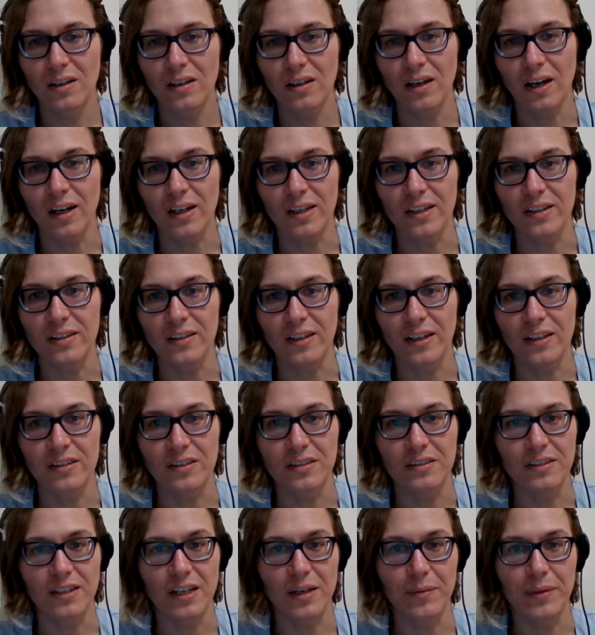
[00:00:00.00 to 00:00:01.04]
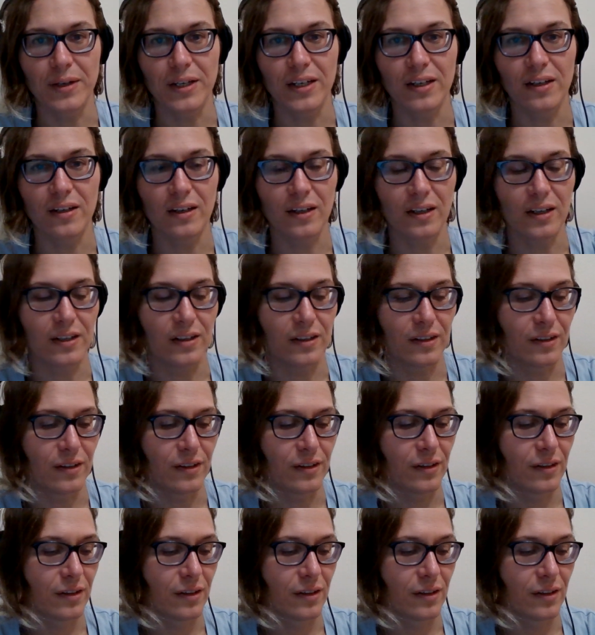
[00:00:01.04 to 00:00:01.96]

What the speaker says: accusations at me, and